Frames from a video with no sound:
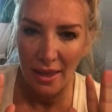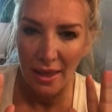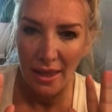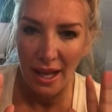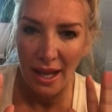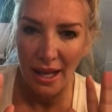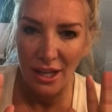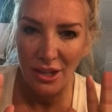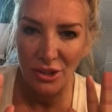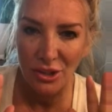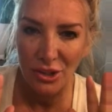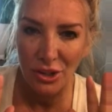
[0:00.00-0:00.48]

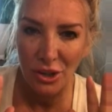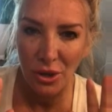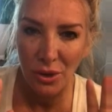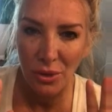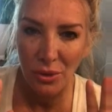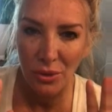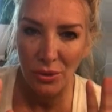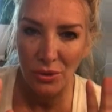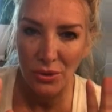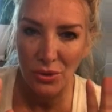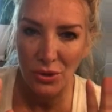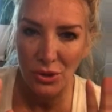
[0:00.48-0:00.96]
that
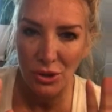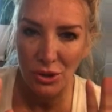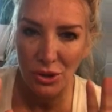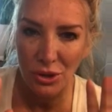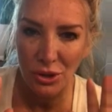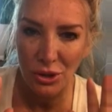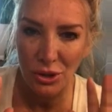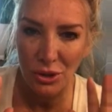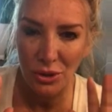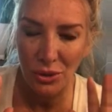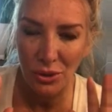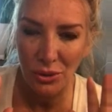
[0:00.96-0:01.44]
chose
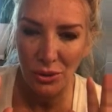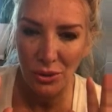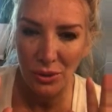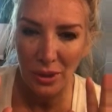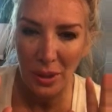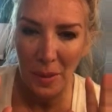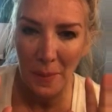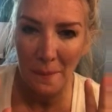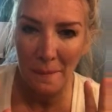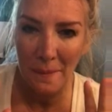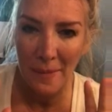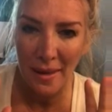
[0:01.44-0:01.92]
to
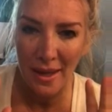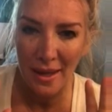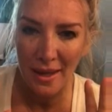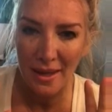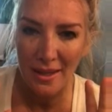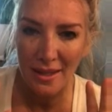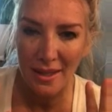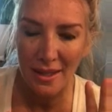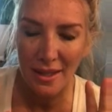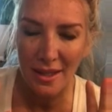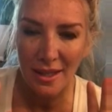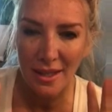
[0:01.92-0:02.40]

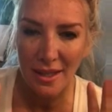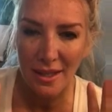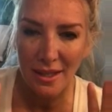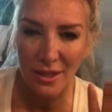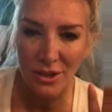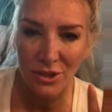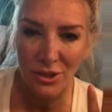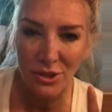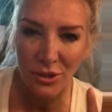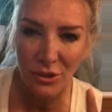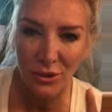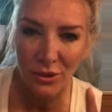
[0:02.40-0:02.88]
commit to
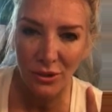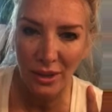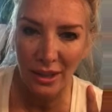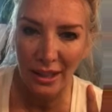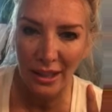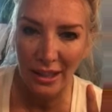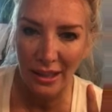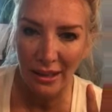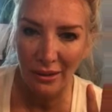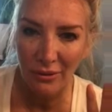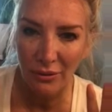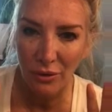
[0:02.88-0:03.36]
this
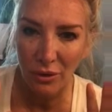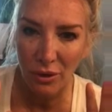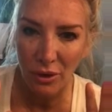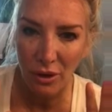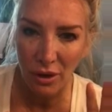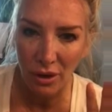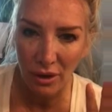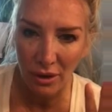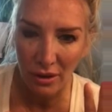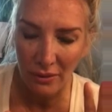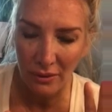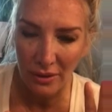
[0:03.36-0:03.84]
journey, for
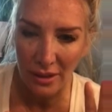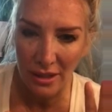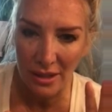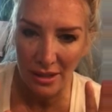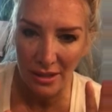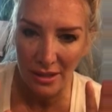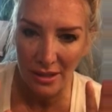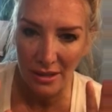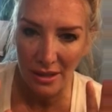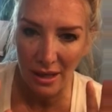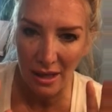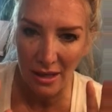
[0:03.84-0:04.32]
all of
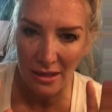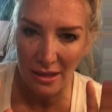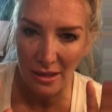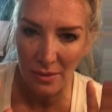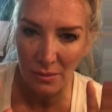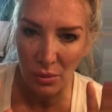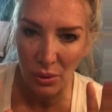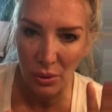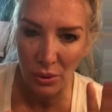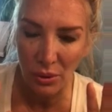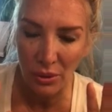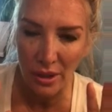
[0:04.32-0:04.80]
us that
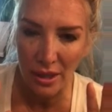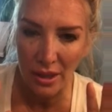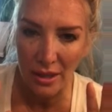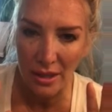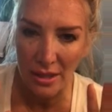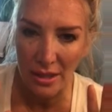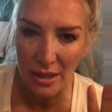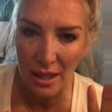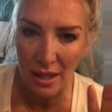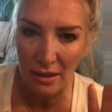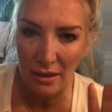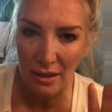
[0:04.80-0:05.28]
support
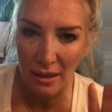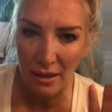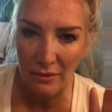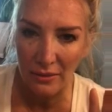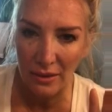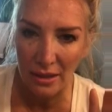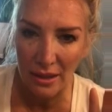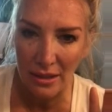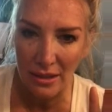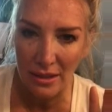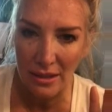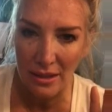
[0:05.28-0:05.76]
us, that love
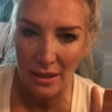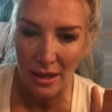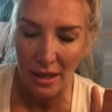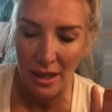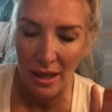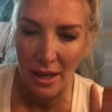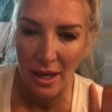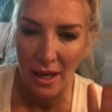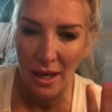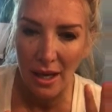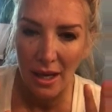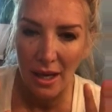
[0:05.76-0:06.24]
us,
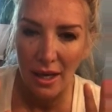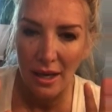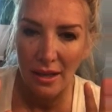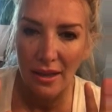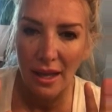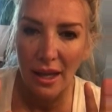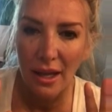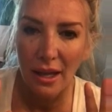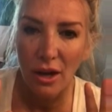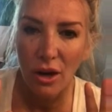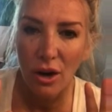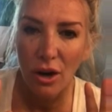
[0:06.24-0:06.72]

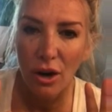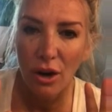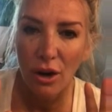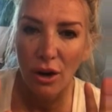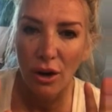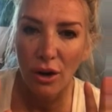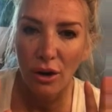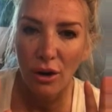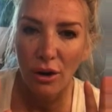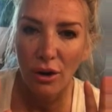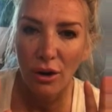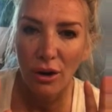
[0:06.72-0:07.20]
that
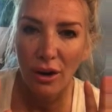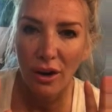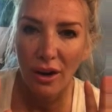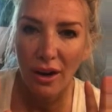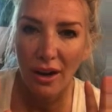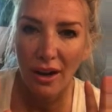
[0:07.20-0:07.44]
are